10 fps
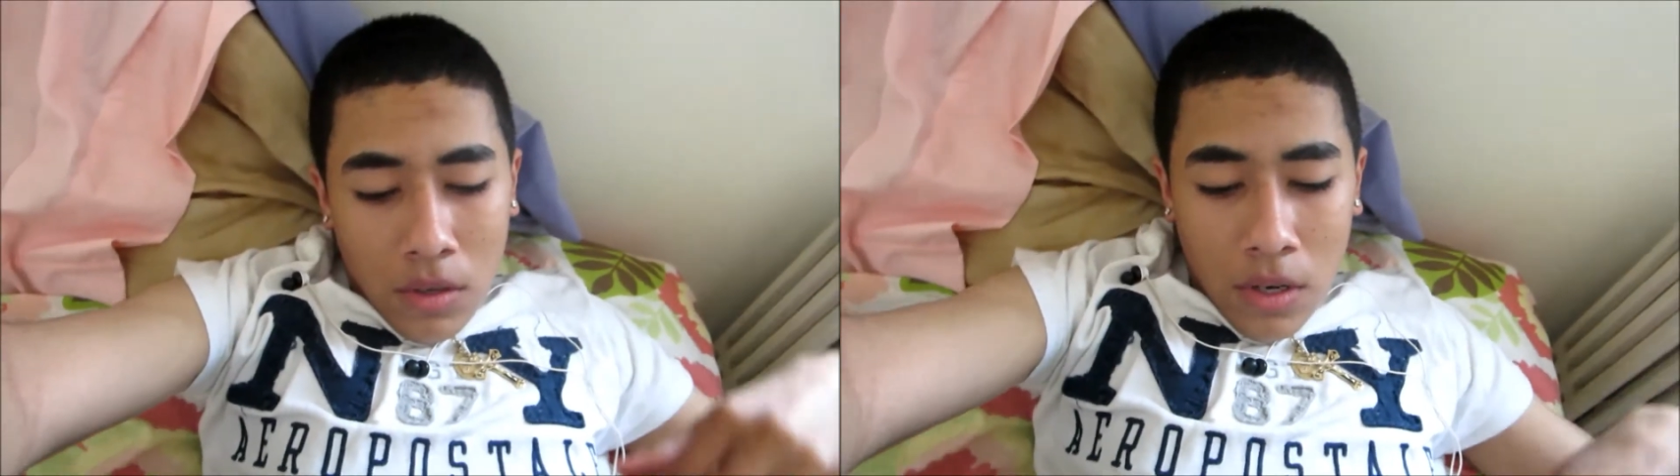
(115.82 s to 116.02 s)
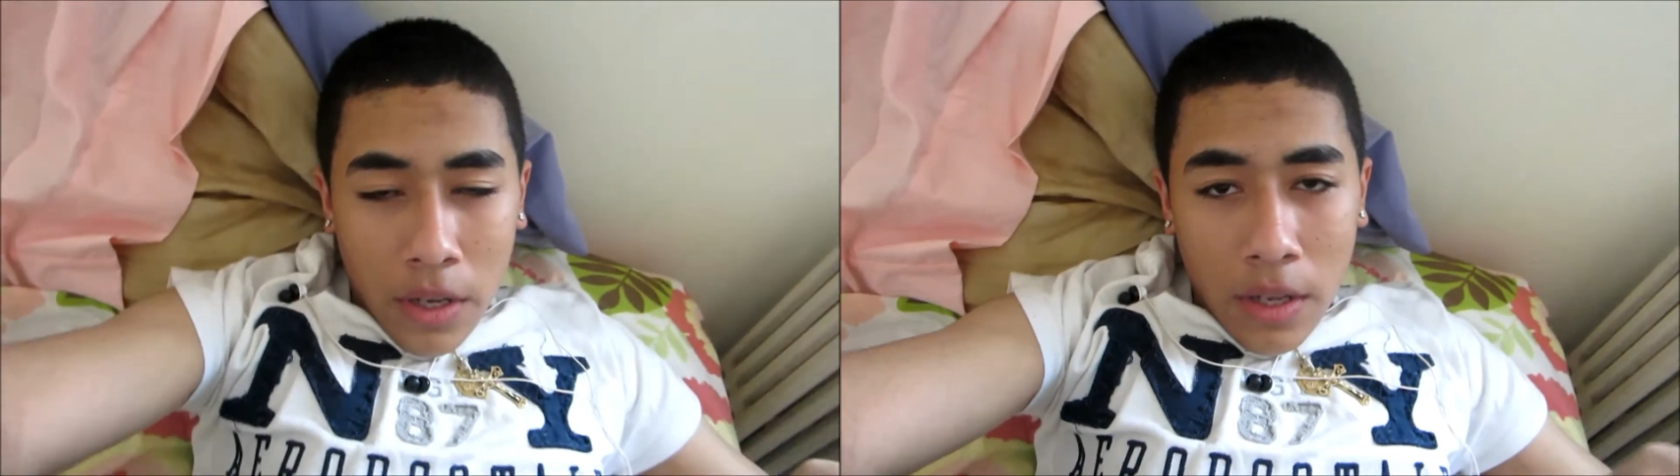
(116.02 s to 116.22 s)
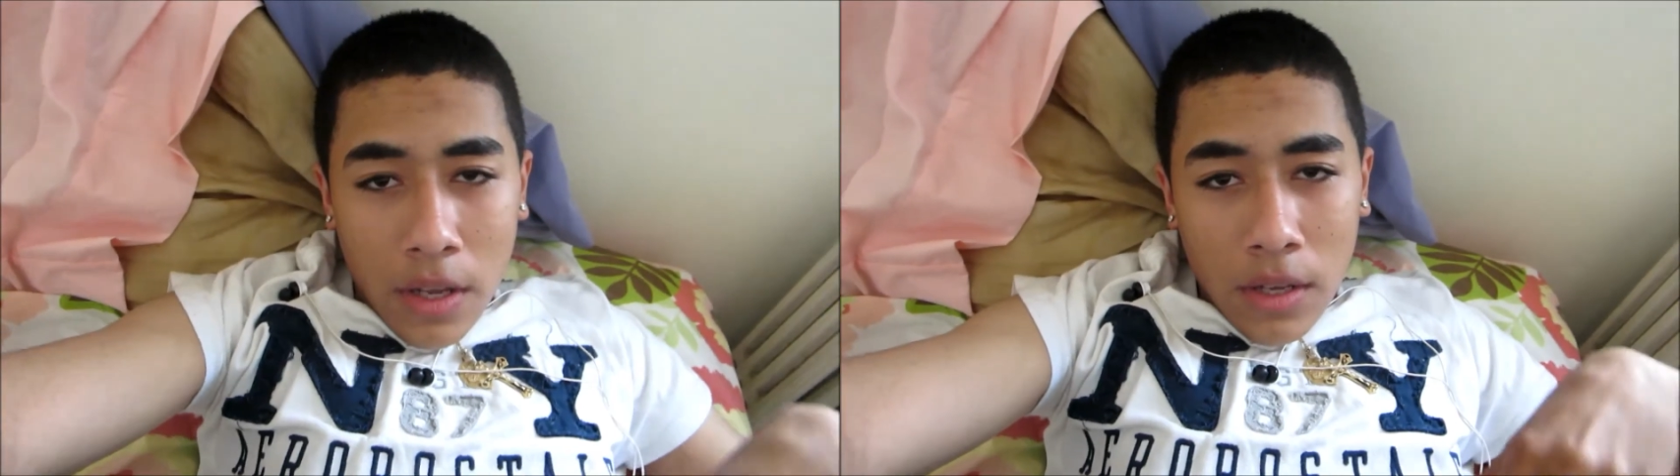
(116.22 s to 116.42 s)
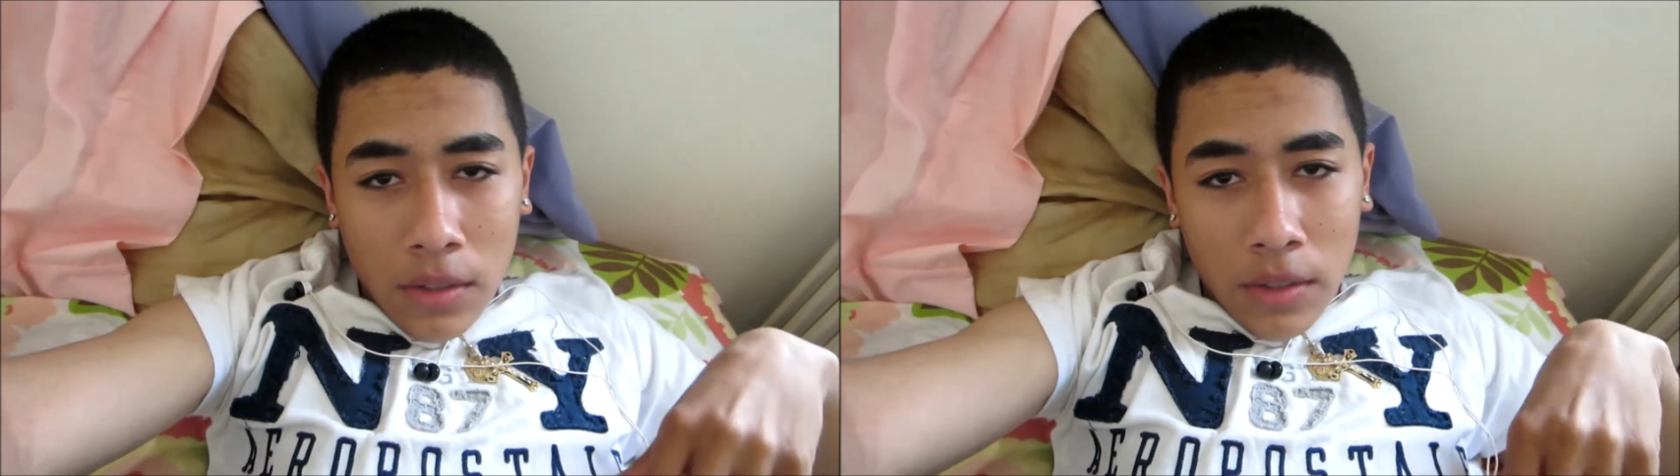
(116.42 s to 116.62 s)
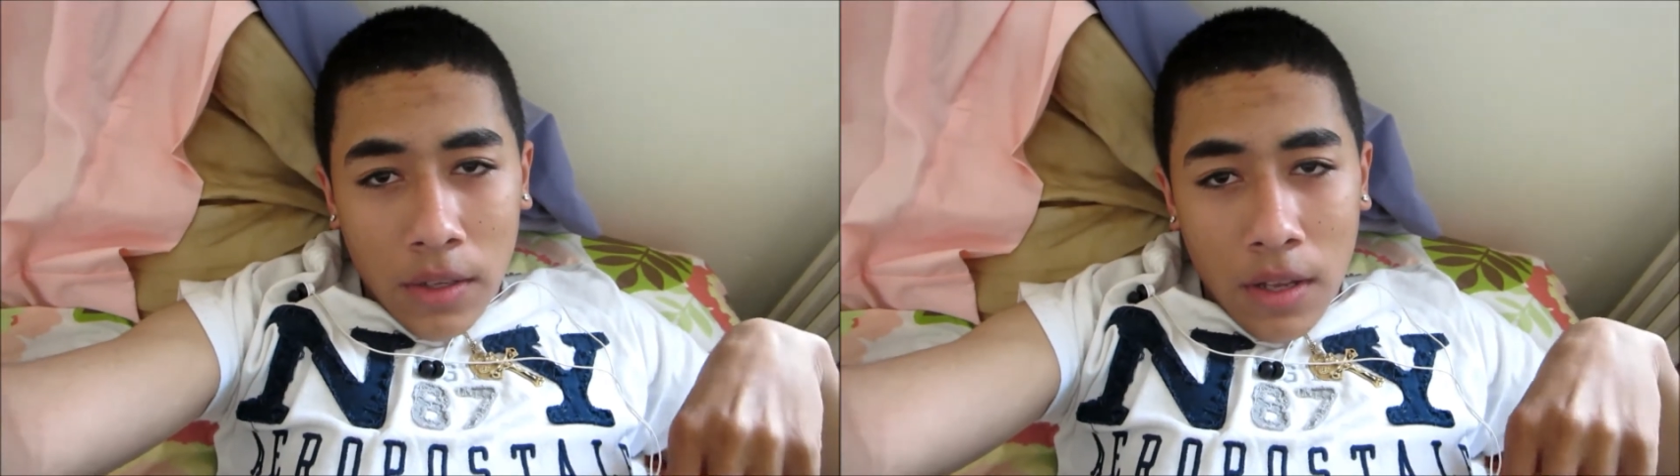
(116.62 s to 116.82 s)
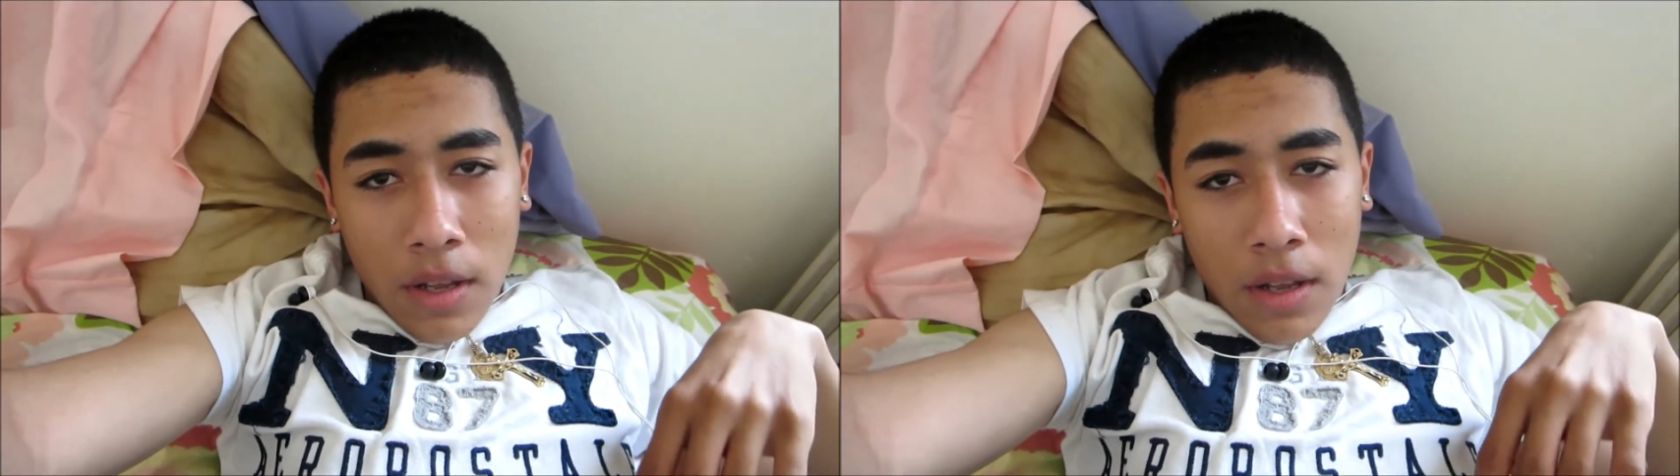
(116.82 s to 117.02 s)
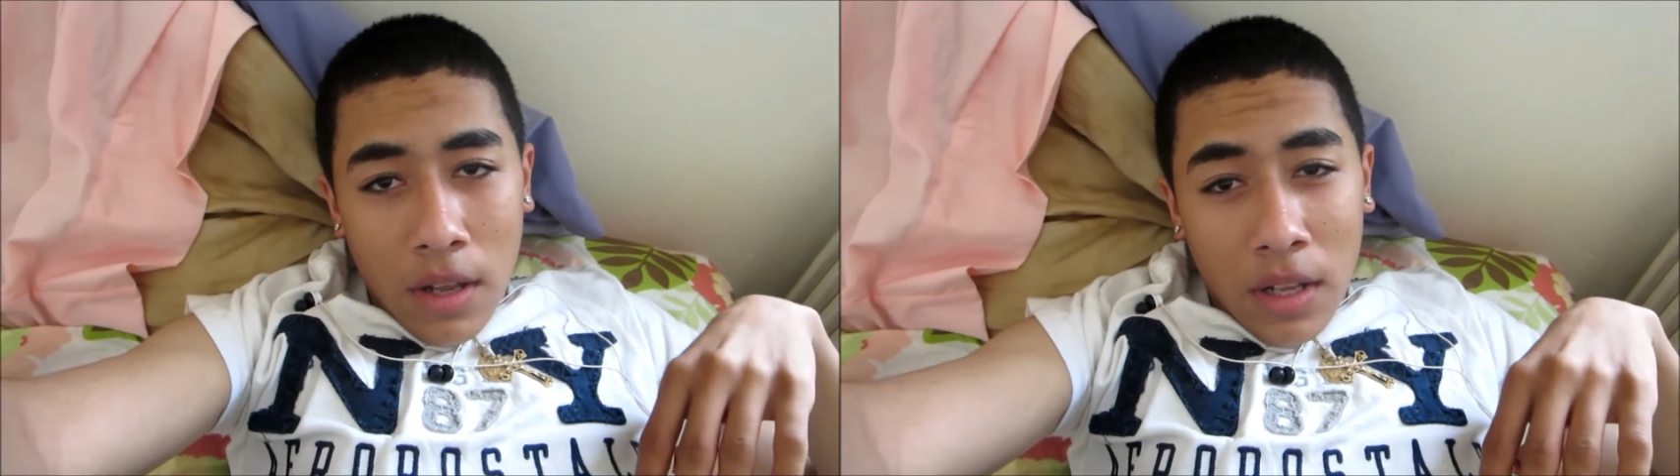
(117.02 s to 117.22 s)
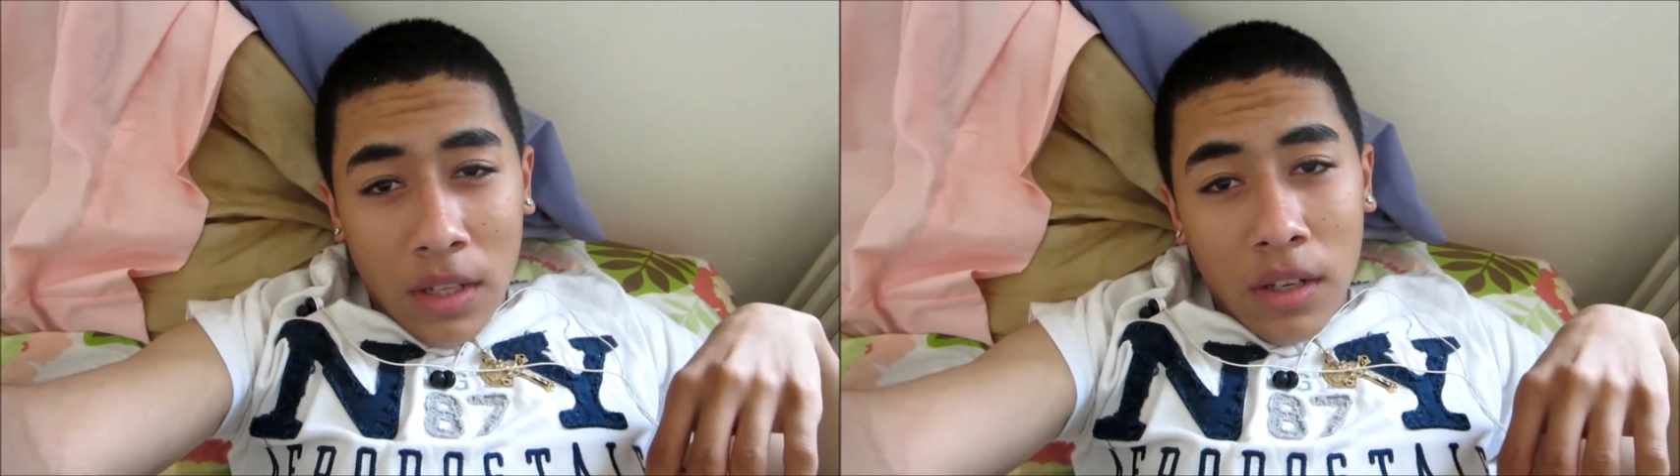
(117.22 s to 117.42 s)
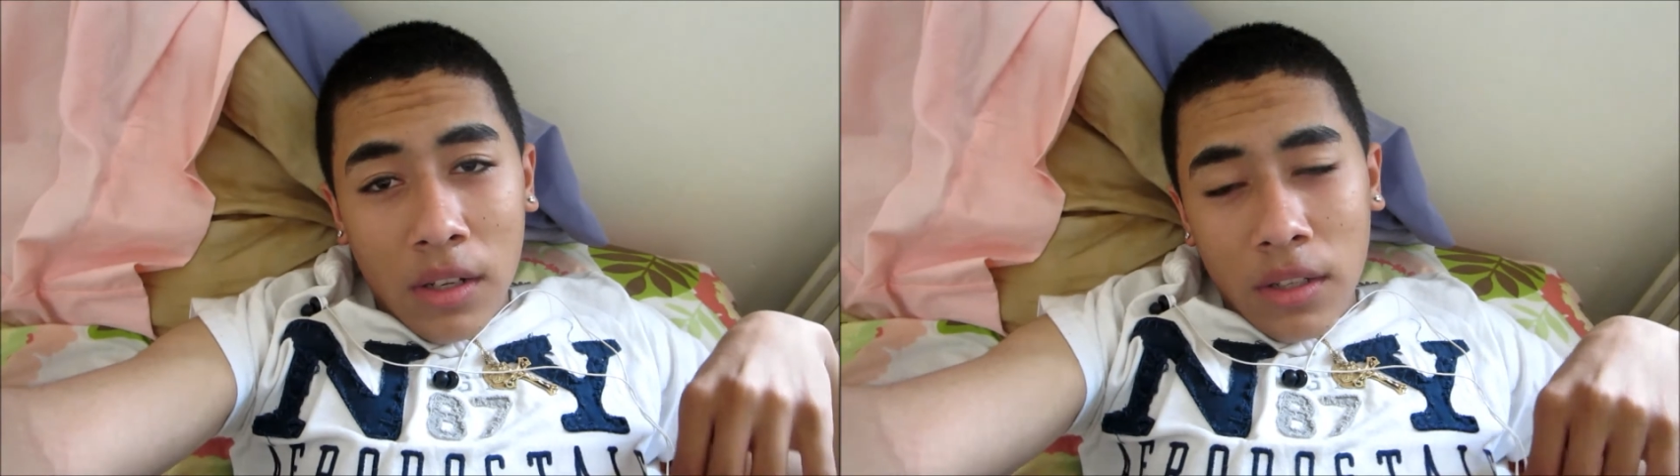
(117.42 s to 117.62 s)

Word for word: Alright, guys. I literally